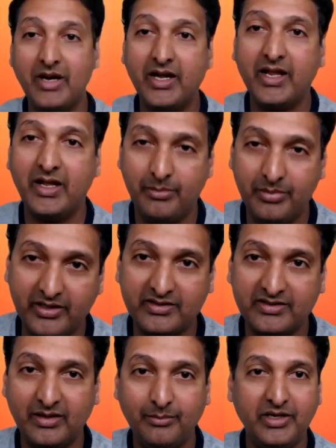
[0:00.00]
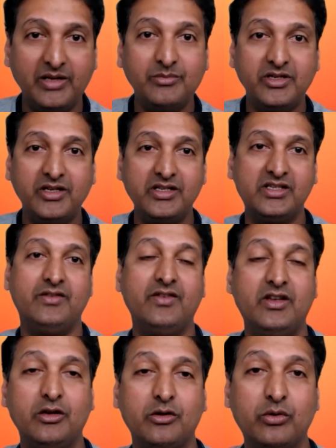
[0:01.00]
a bad happening. Sometimes it is
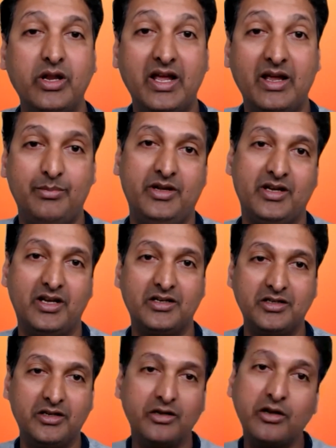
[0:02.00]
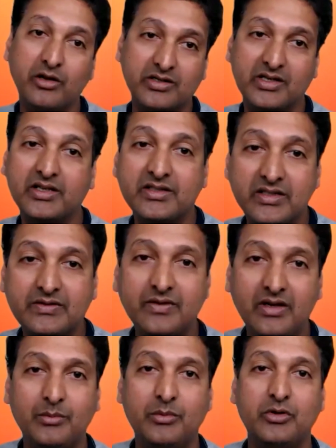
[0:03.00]
even the good happening. Let's say you are
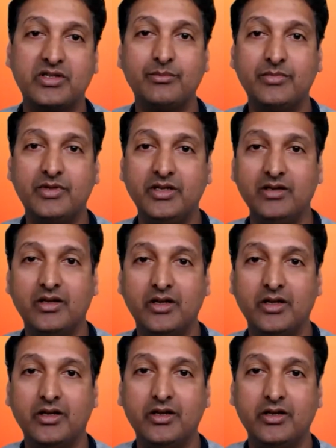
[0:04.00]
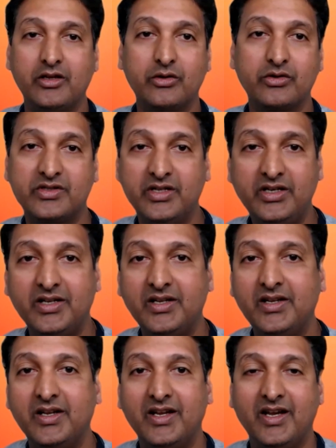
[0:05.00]
successful about something. You sit
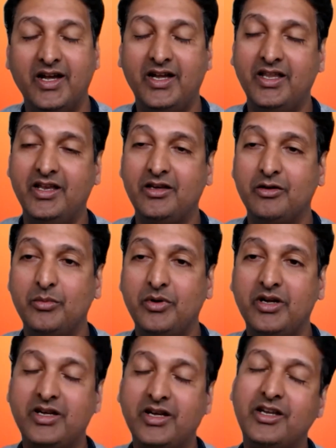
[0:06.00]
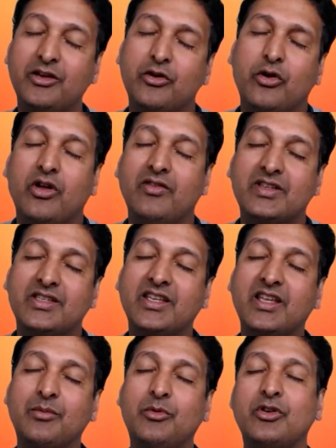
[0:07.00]
and then you meditate. You always
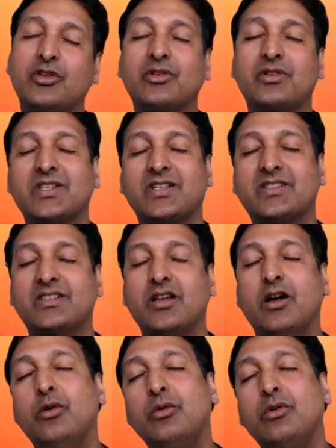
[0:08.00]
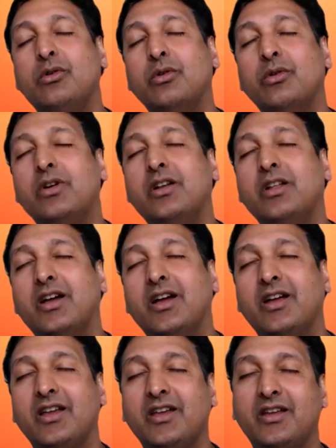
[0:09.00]
think about your success, how good
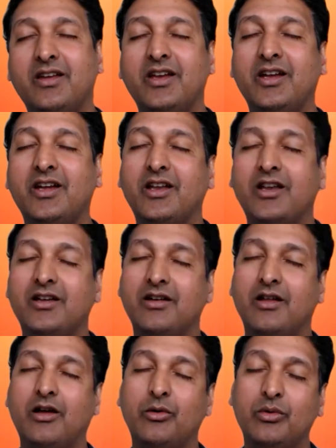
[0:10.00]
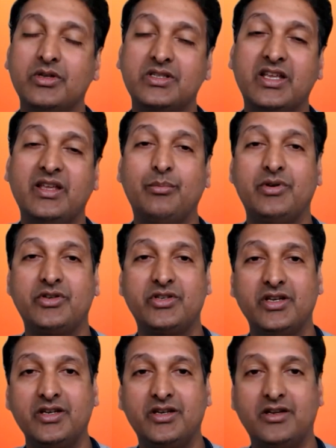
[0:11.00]
I did and how was I
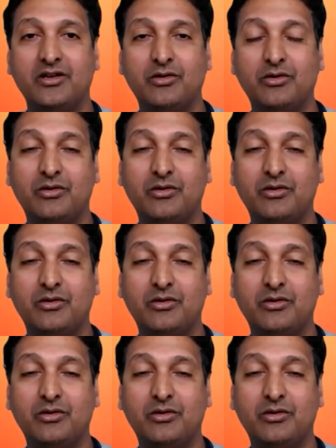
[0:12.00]
appreciated,